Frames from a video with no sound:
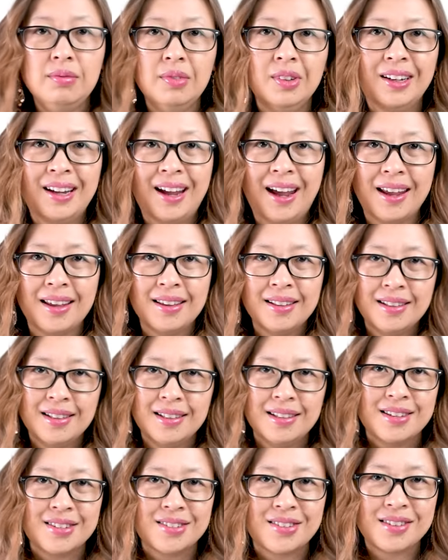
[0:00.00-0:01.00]
Okay,
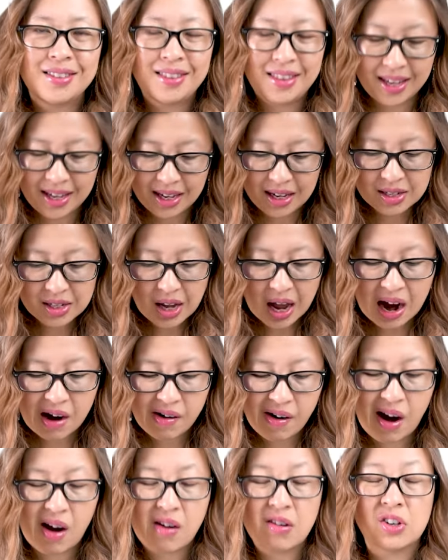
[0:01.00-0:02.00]
so these are
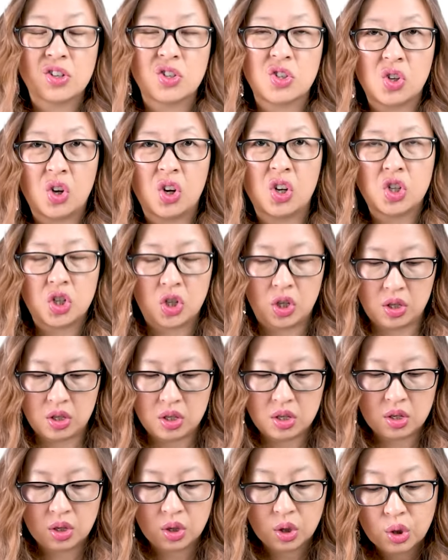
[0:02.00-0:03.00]
our
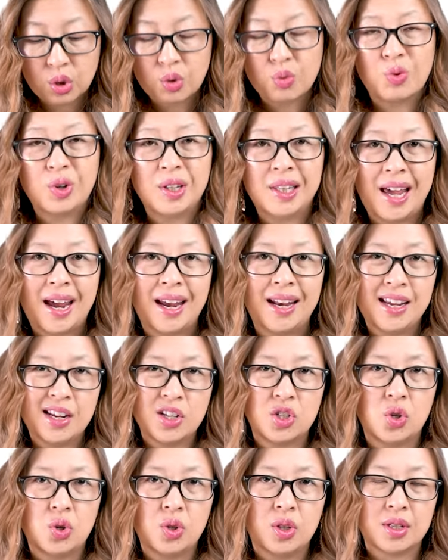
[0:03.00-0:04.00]
assertions relating
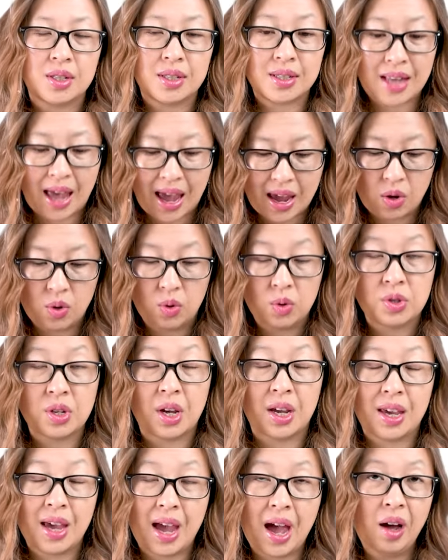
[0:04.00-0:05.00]
to the sales
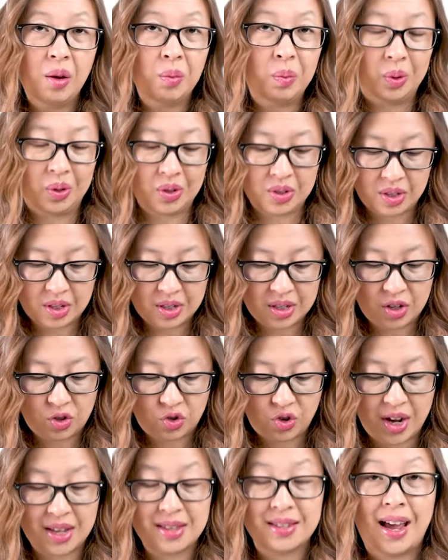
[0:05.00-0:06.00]
account because this is a
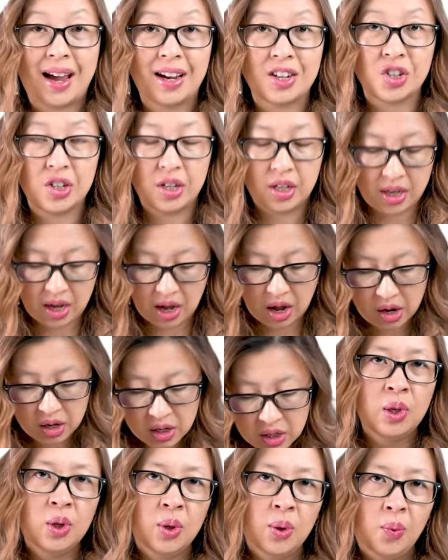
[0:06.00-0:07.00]
transaction account.
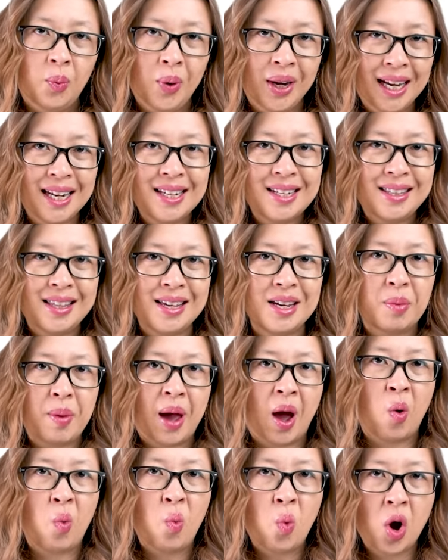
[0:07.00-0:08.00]
We need to think
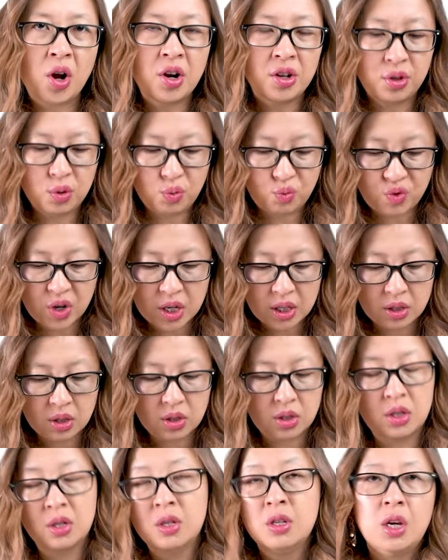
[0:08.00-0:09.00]
about what are the
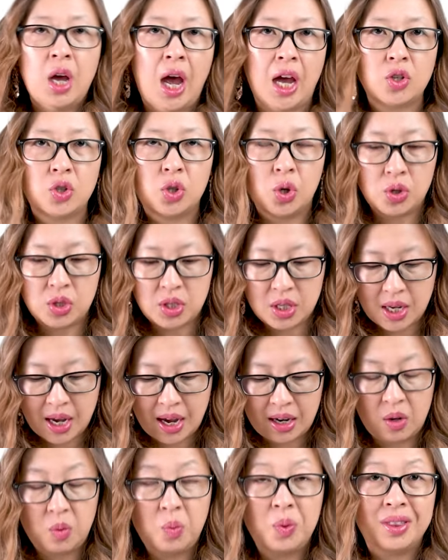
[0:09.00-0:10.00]
risks
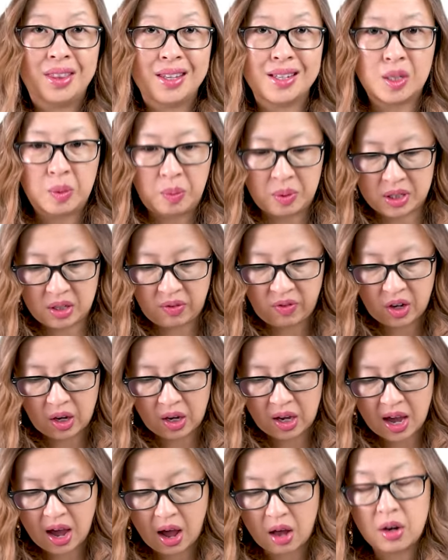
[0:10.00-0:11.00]
associated with this specific
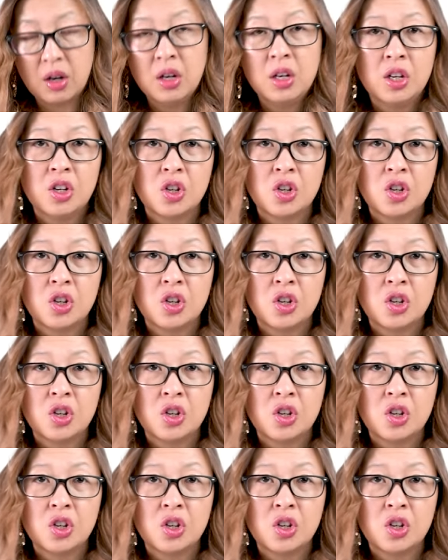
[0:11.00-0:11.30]
account.